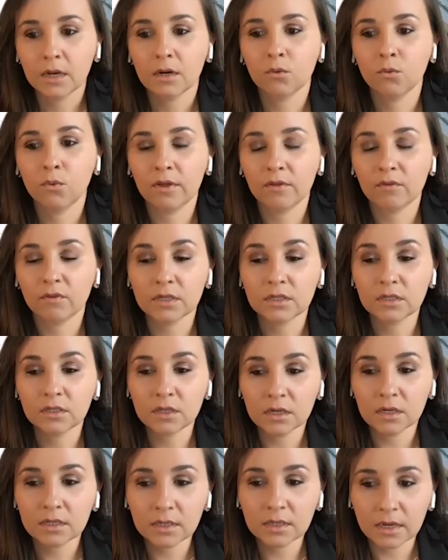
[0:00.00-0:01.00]
with a
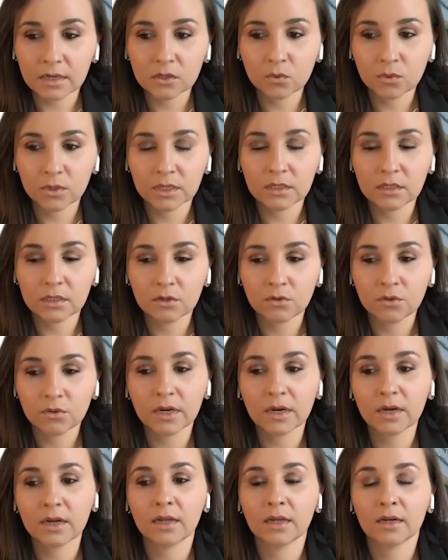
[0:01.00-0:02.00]
success
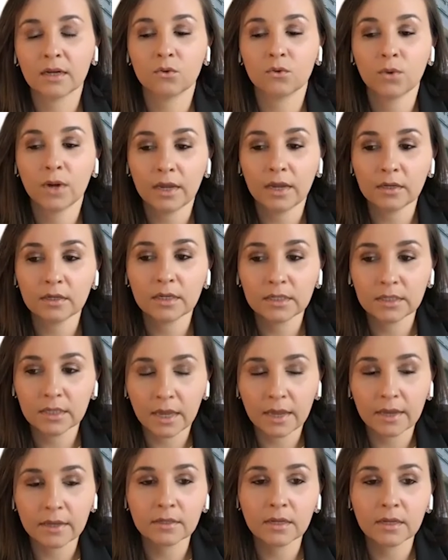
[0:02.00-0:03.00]
criteria greater
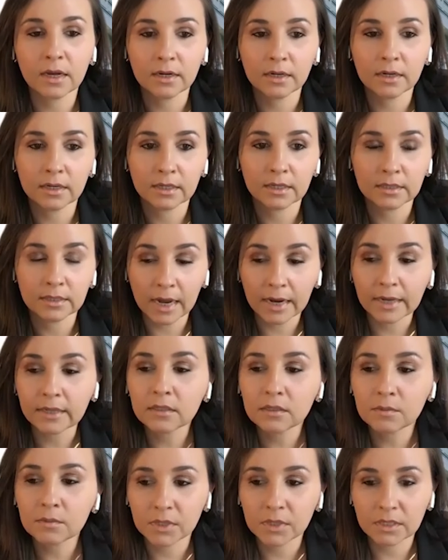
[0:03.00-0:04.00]
than
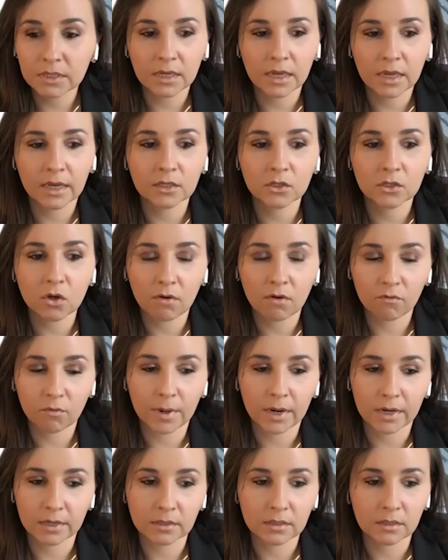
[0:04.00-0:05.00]
90% of
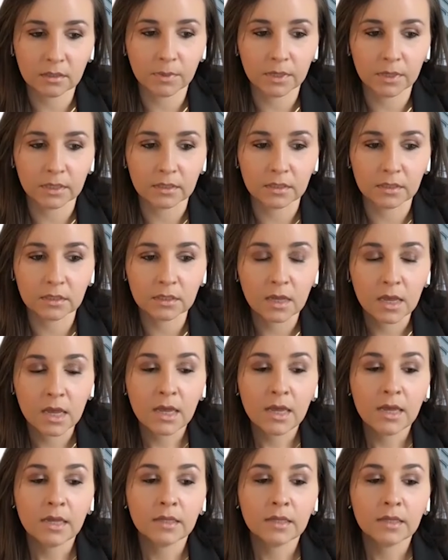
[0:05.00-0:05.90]
participants.